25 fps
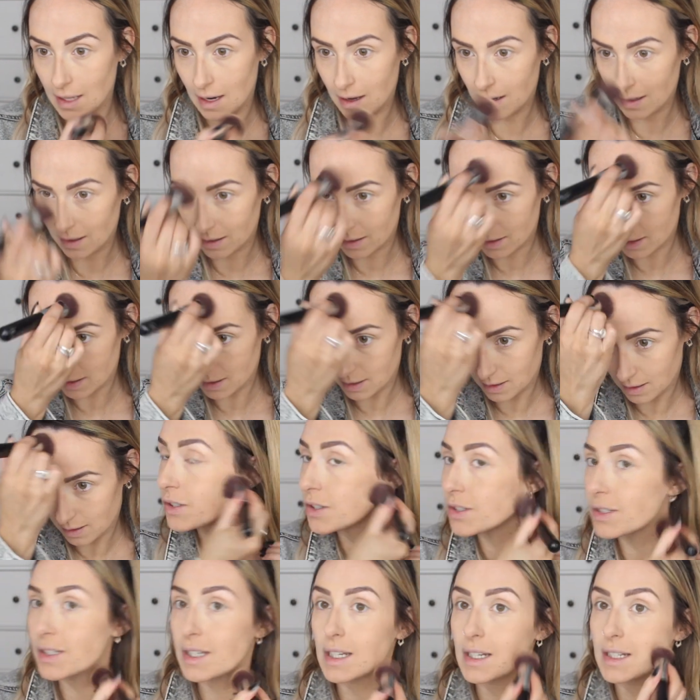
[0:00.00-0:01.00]
that it's
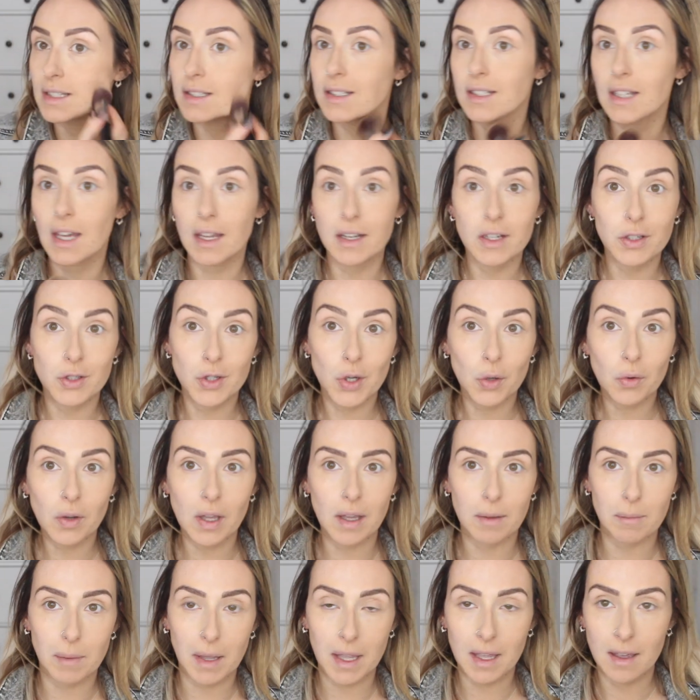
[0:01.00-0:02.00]
just that it's kind of
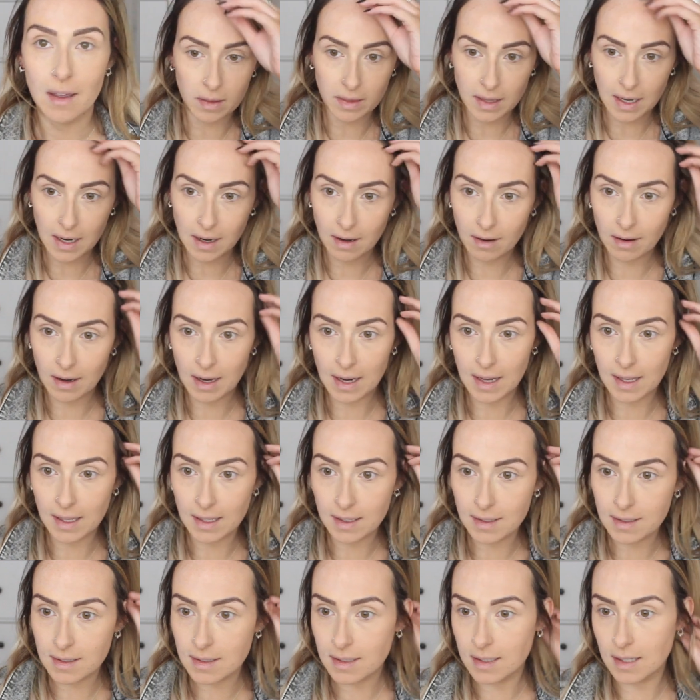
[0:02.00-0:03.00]
choking me. There
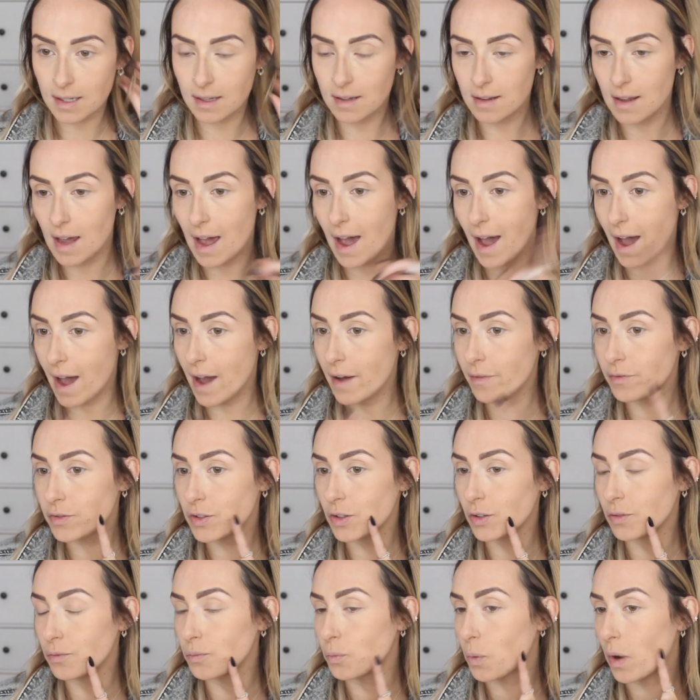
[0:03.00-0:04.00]
is half
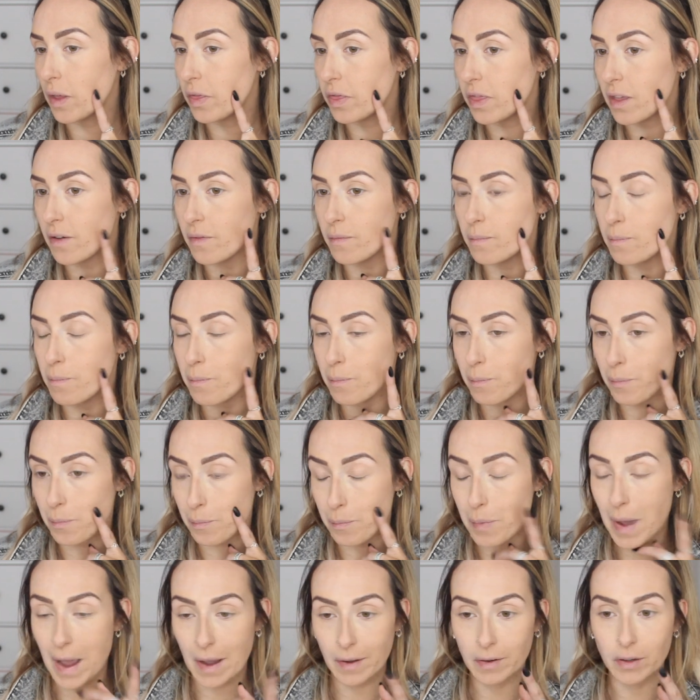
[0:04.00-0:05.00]
done with the
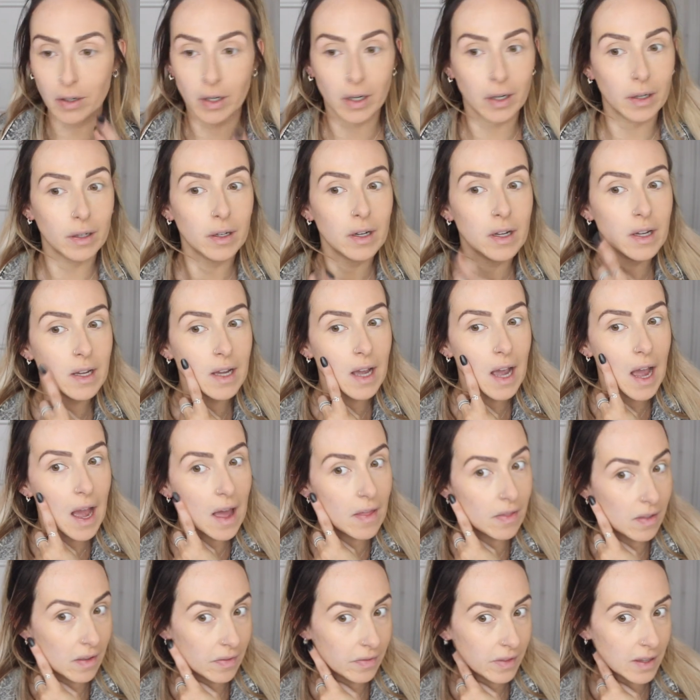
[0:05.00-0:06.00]
powder
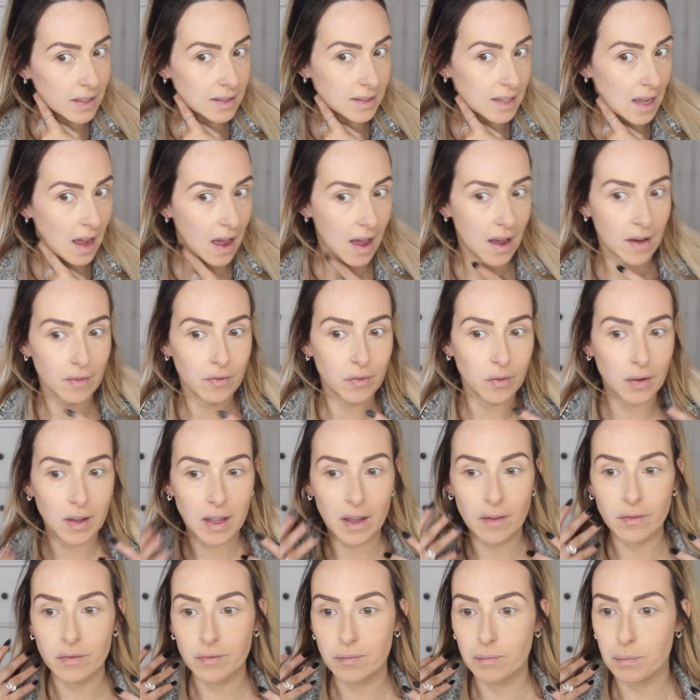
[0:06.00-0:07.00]
and then this half we
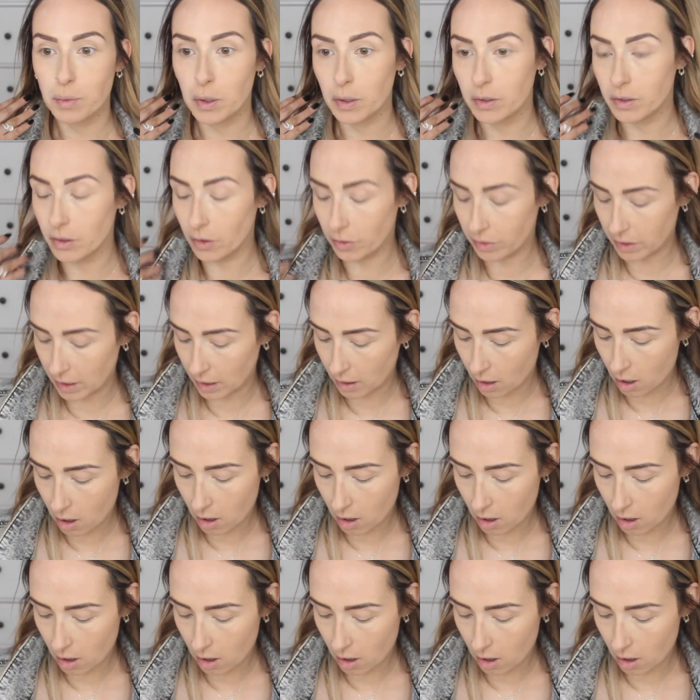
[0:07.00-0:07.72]
have put nothing